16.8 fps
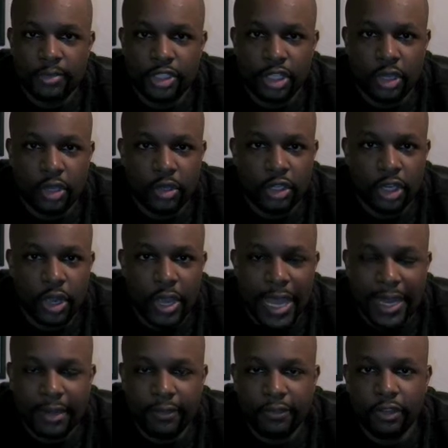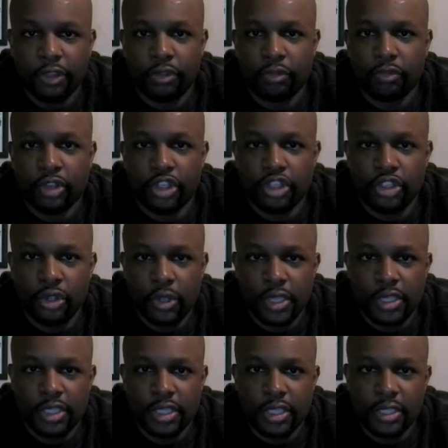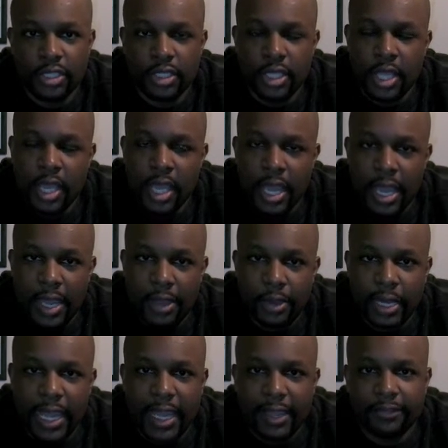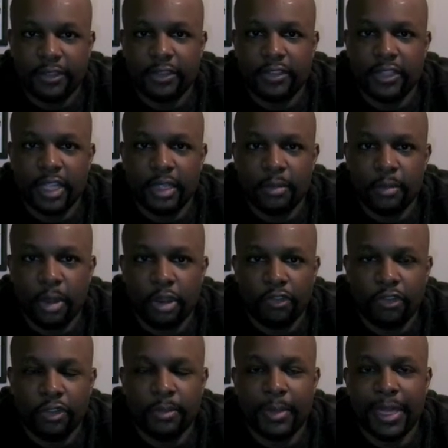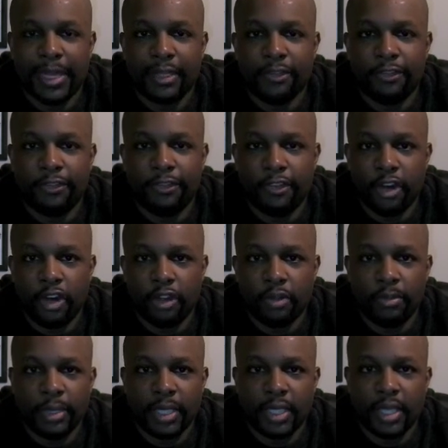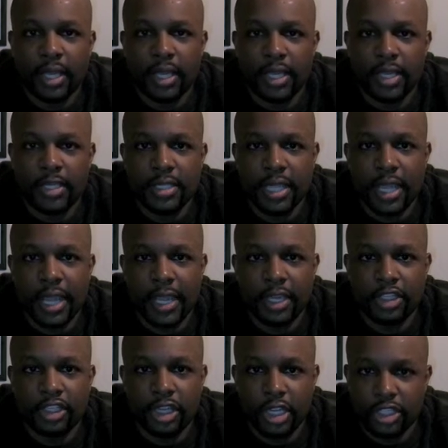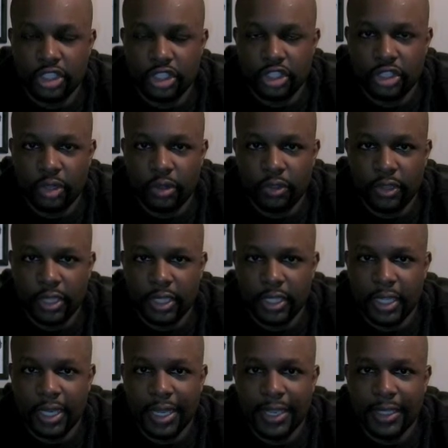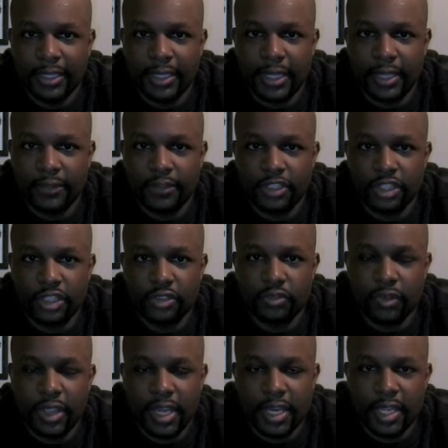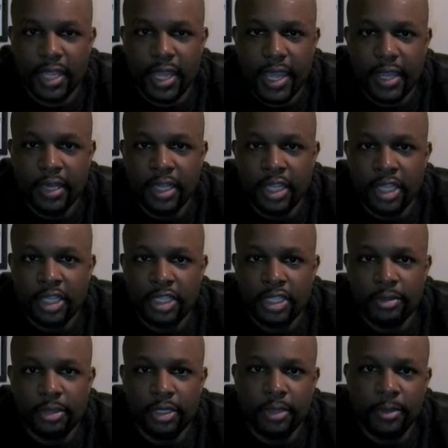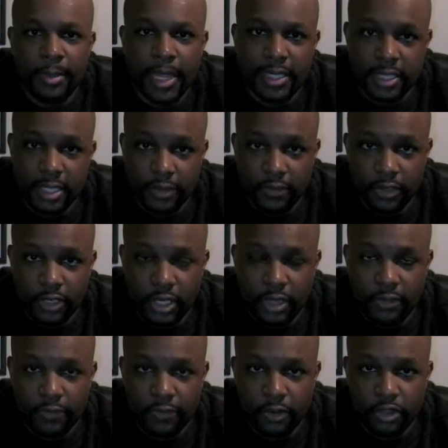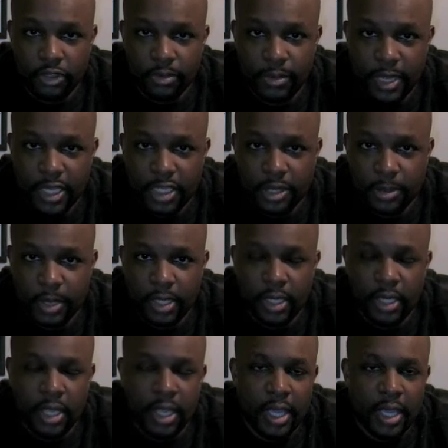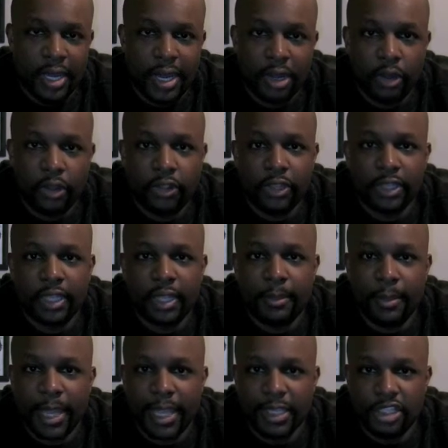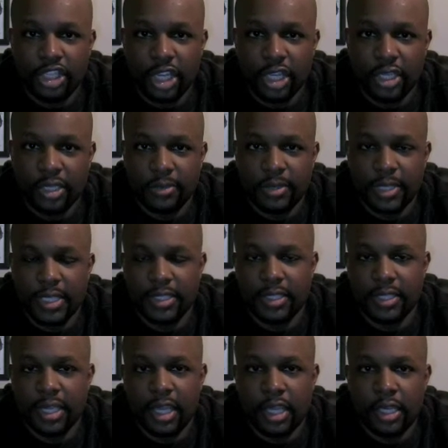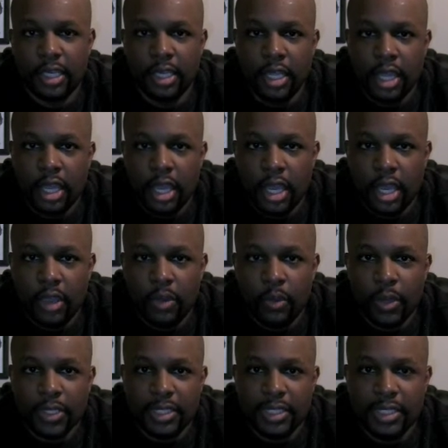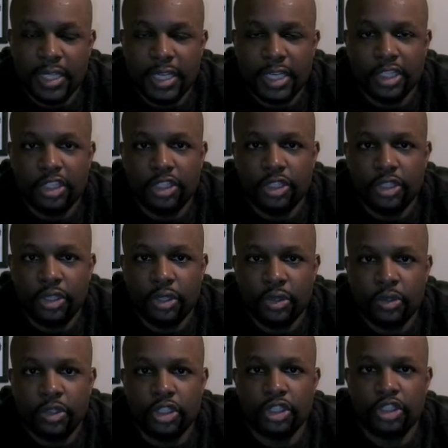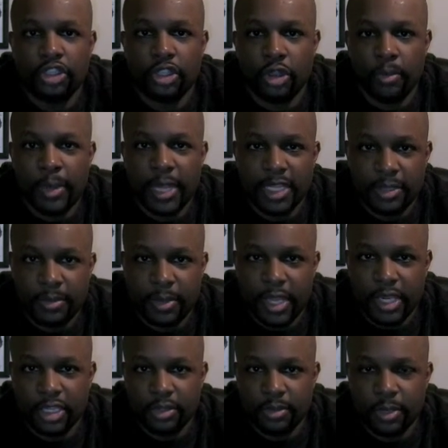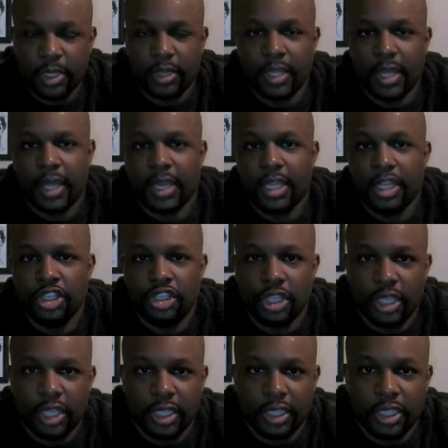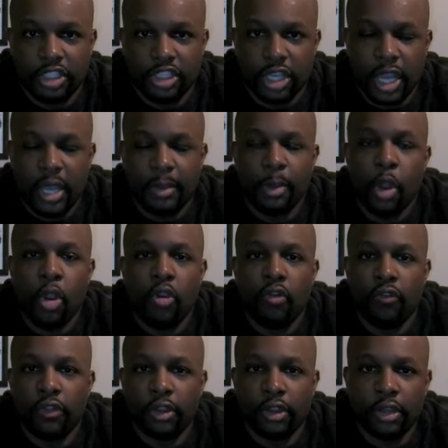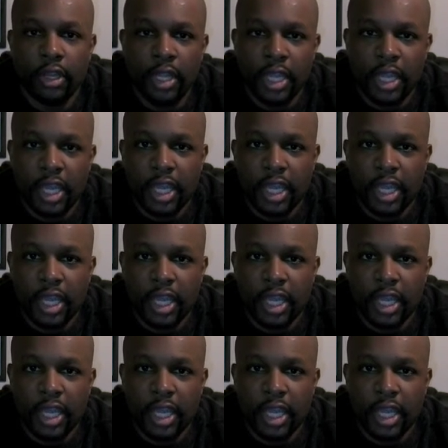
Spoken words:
So, you know, out of the three choices, I would have to take Murphy by default because I just don't think that Ike Davis is ready yet to be the Mets' everyday first baseman, and I don't think that Mike Jacobs has done what's needed to do to show Mets management that he should get the job over